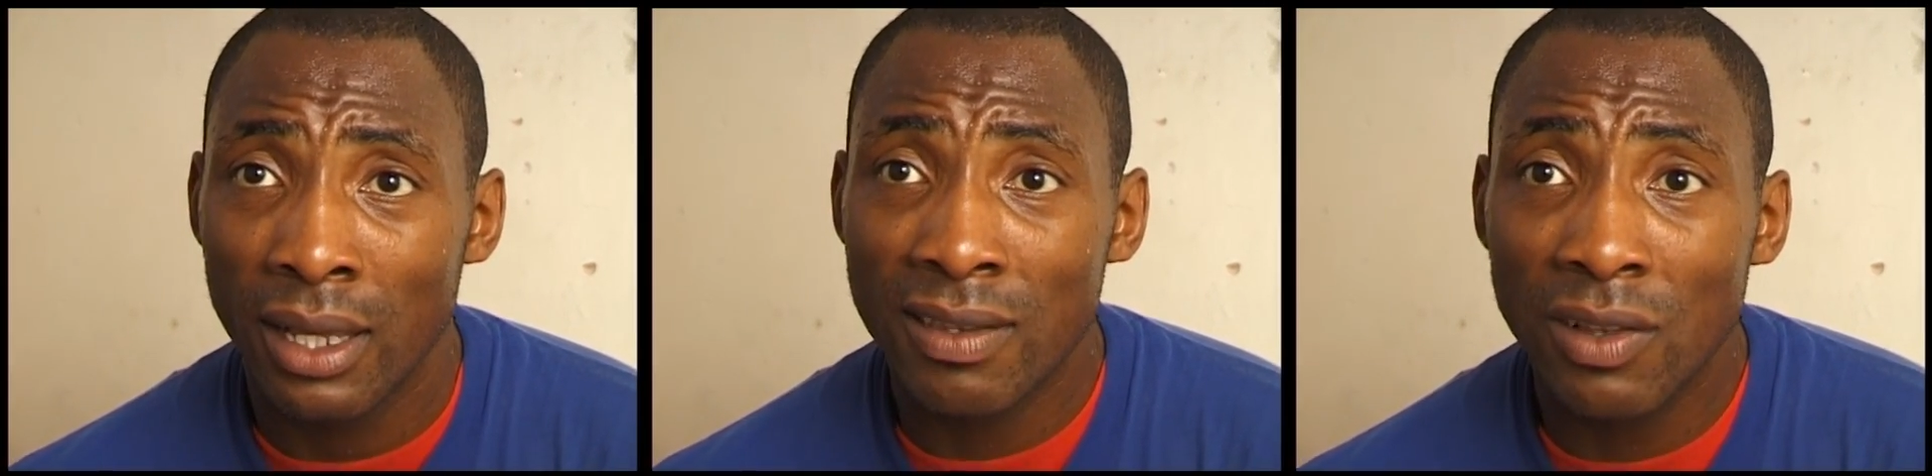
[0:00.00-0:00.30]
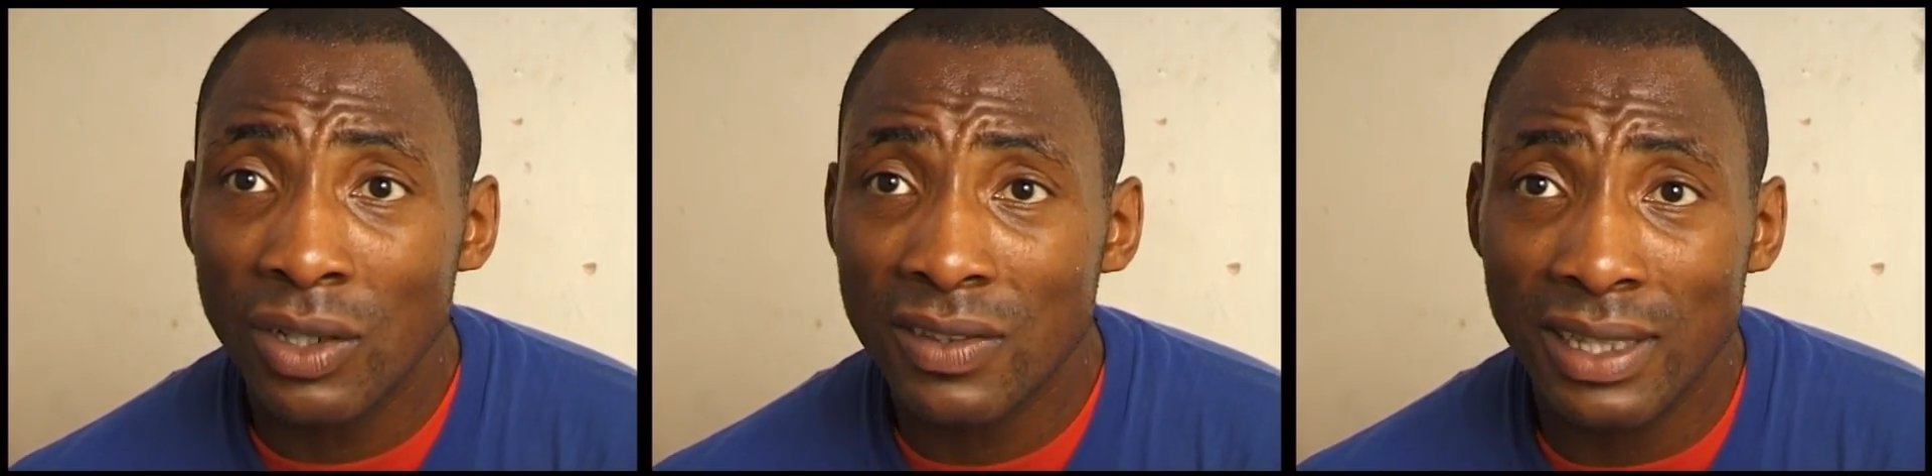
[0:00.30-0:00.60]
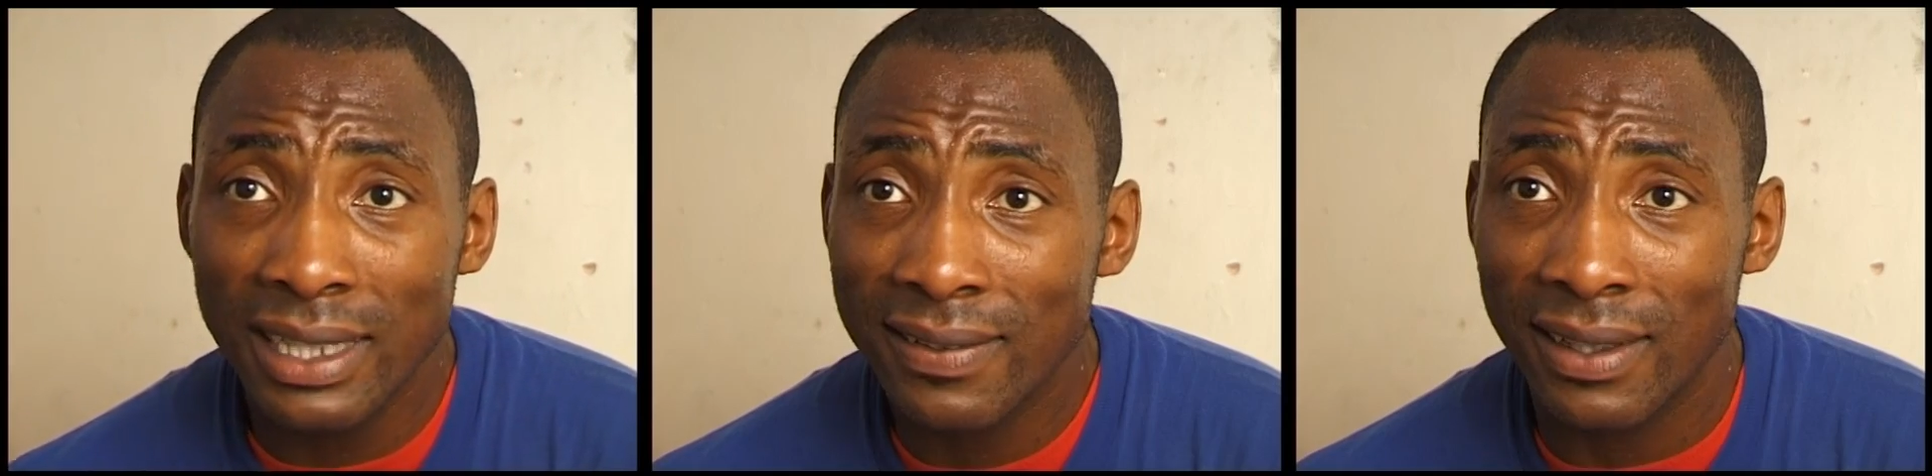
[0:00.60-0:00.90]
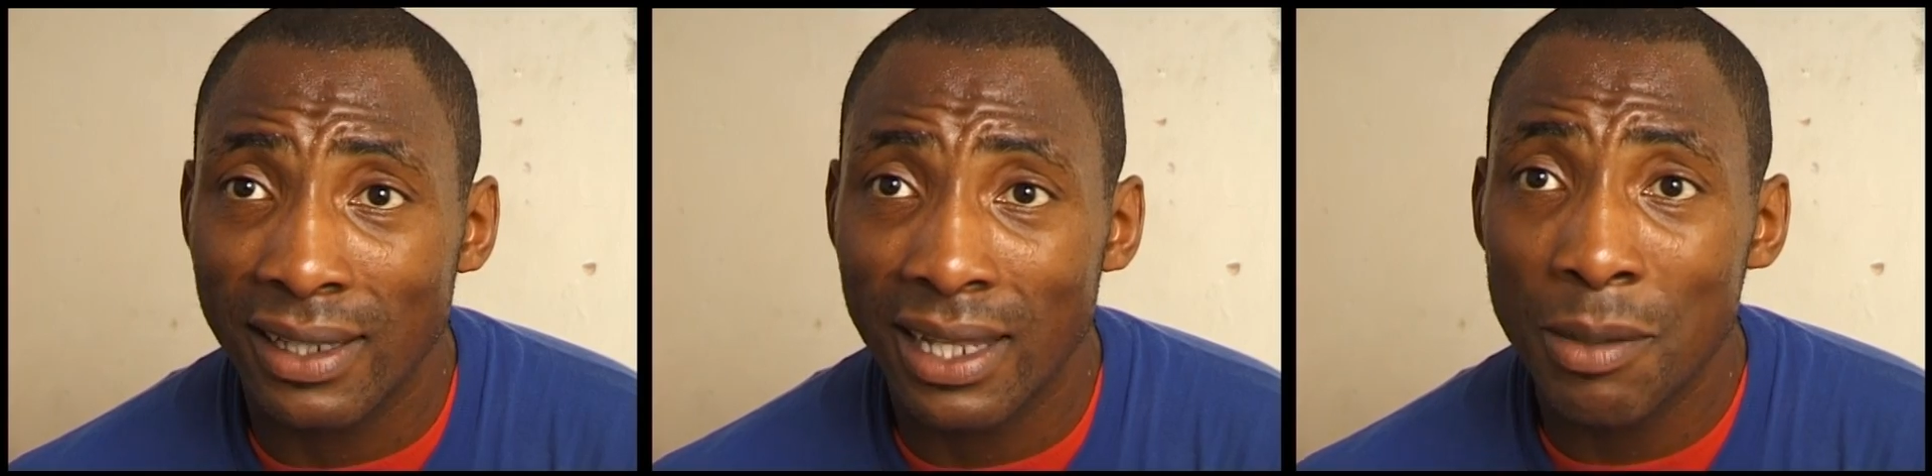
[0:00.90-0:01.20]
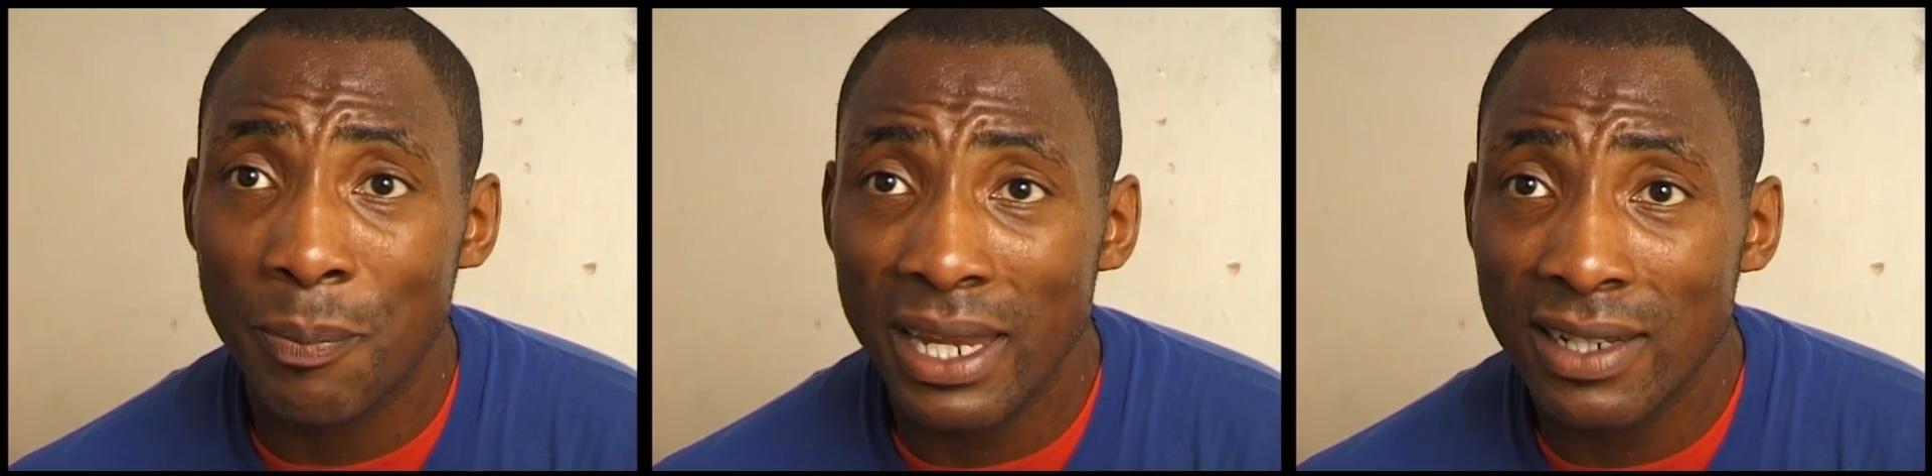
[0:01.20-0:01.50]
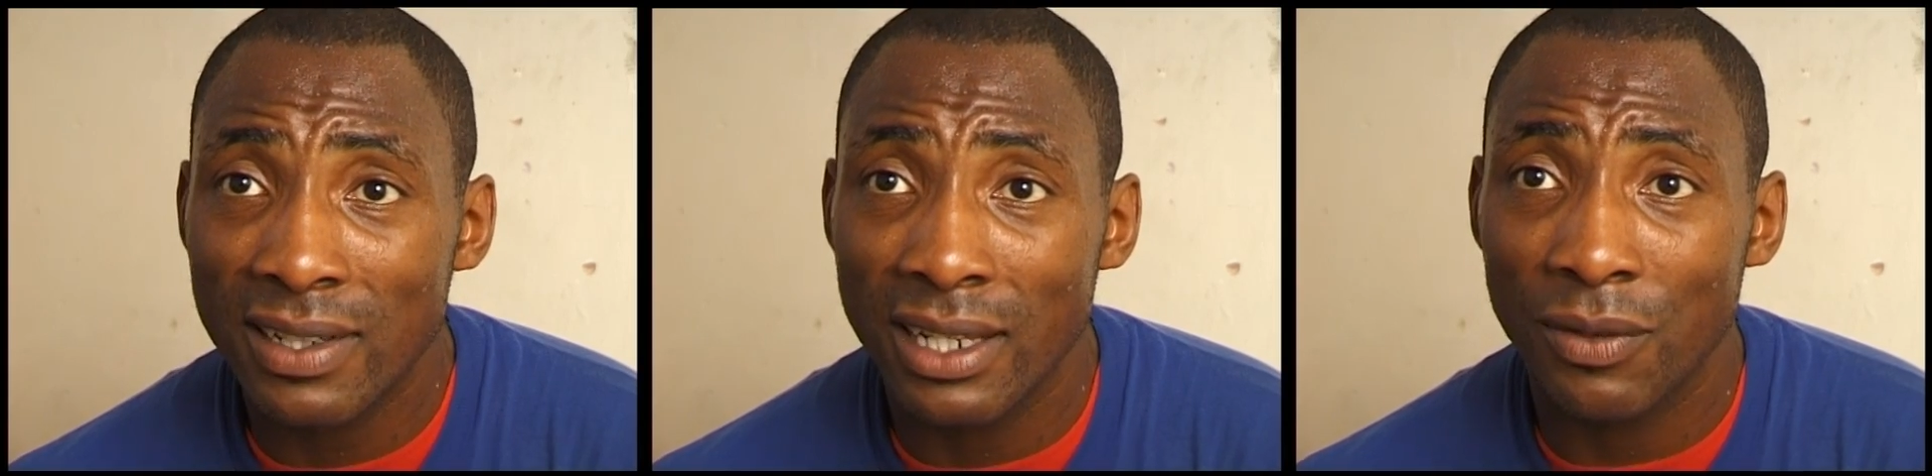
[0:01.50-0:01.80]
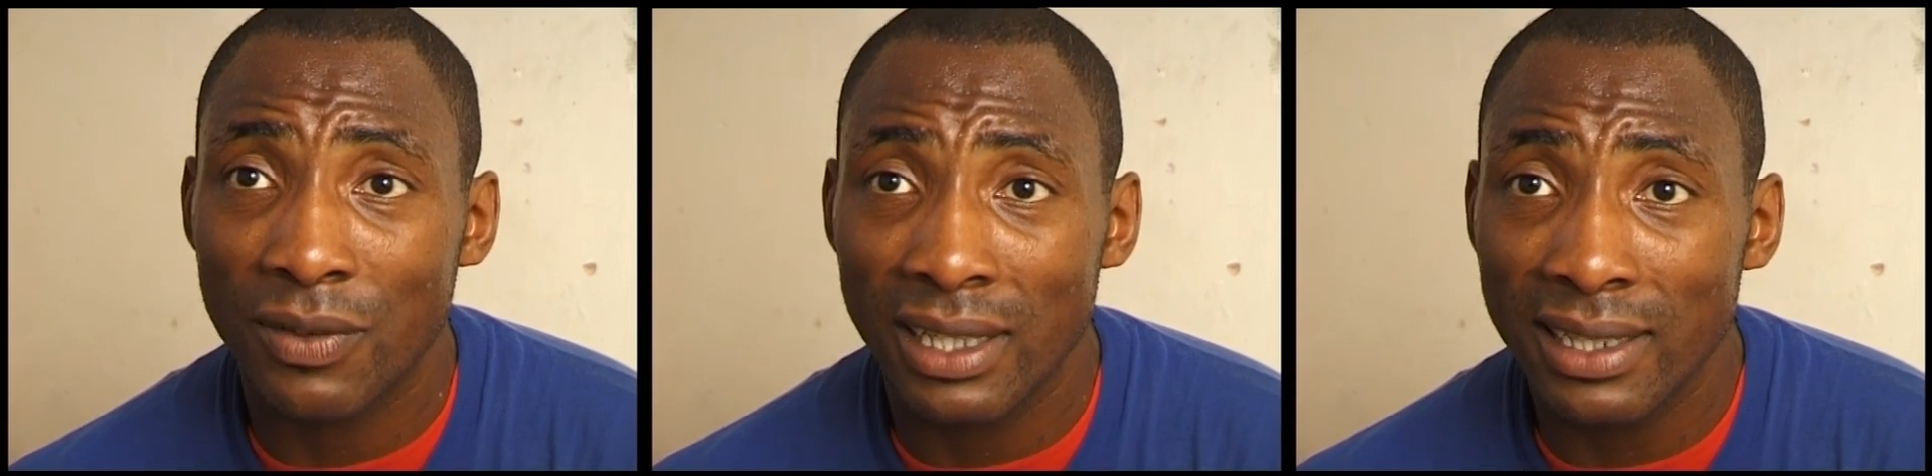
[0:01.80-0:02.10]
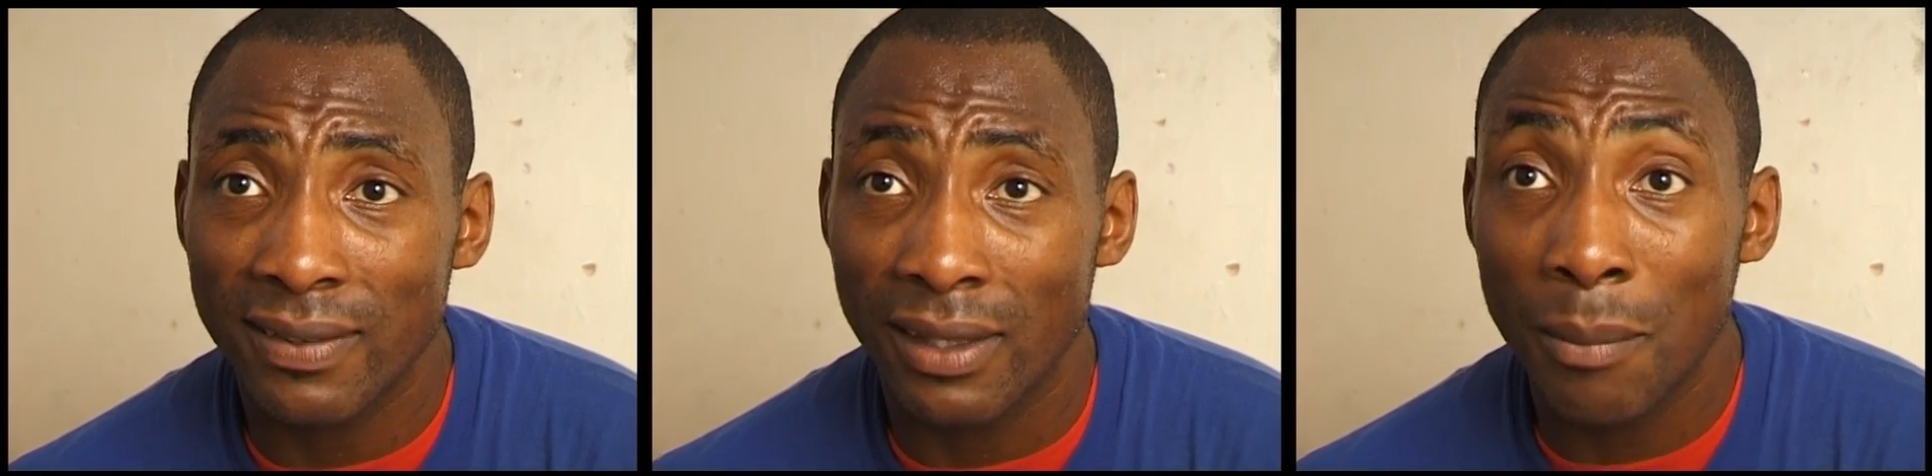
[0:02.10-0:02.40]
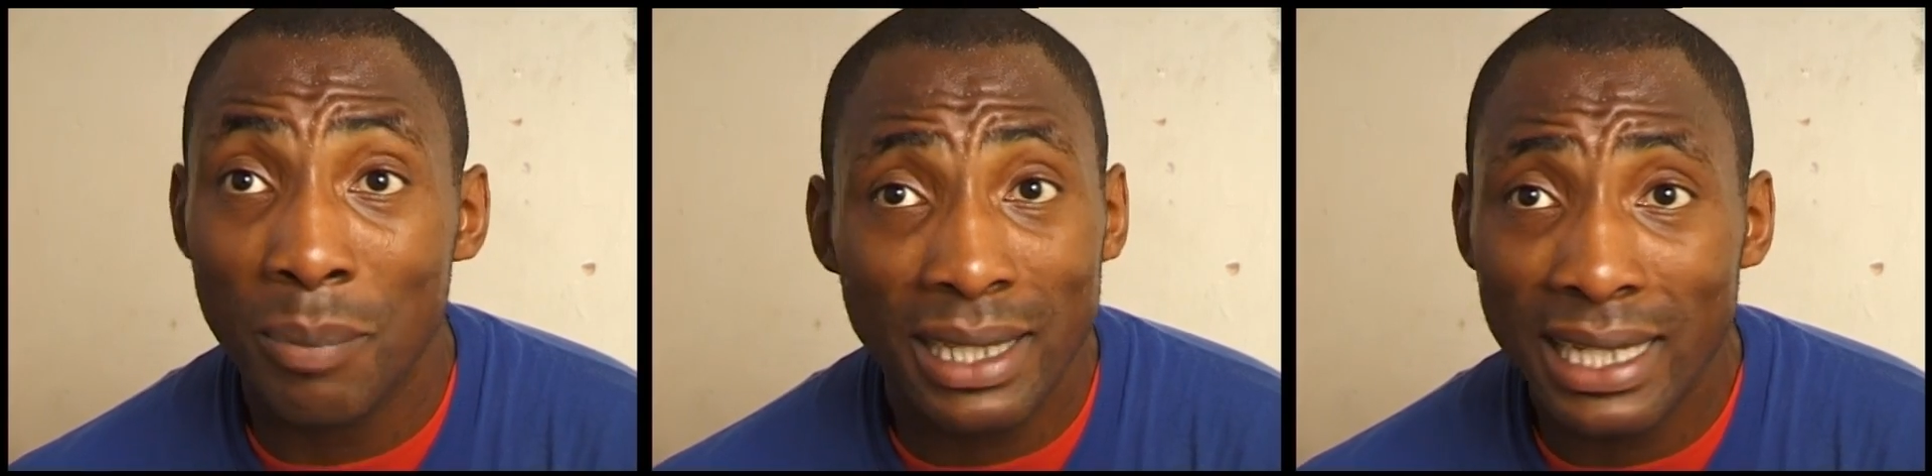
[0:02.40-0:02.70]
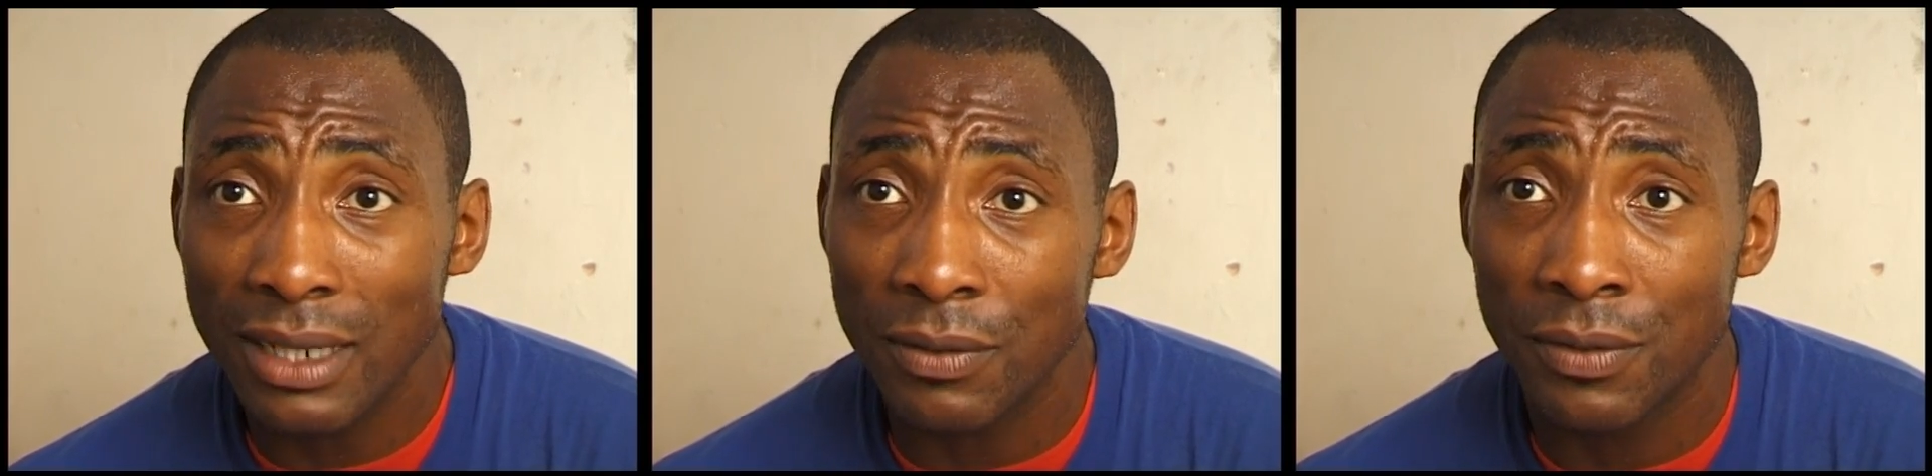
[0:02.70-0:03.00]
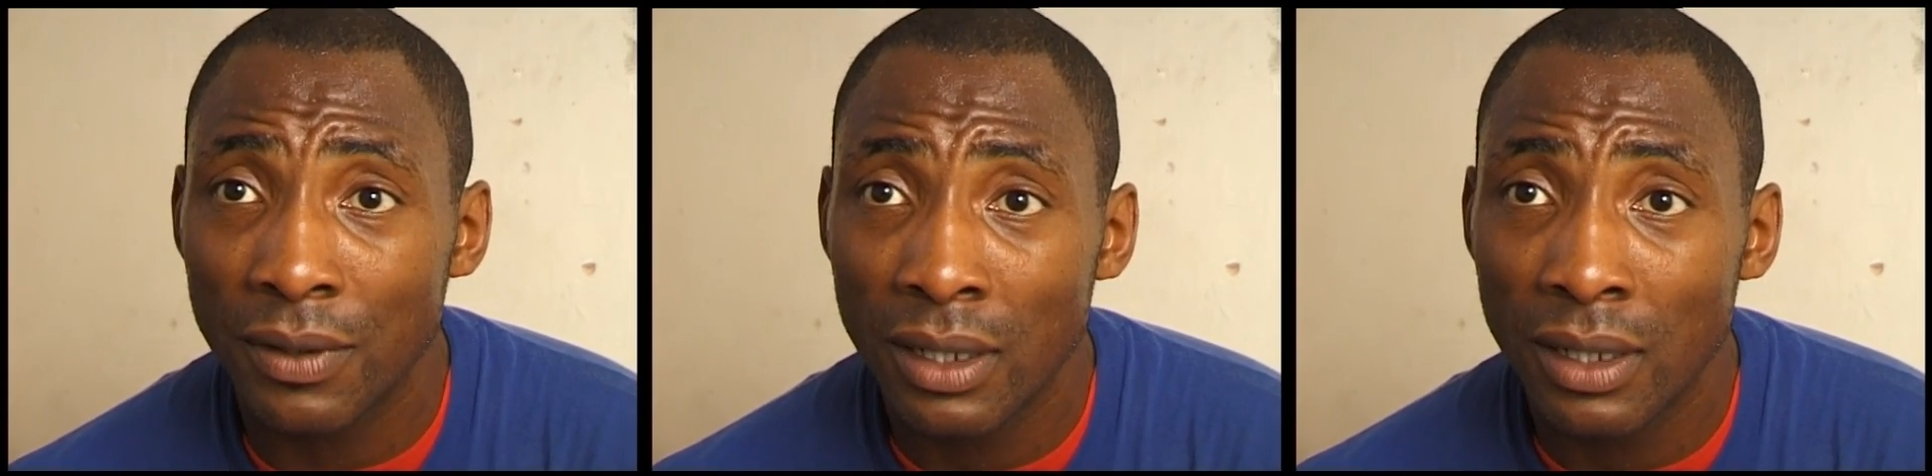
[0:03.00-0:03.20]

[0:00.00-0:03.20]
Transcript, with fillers: As long as you listen and you're patient enough to listen and believe.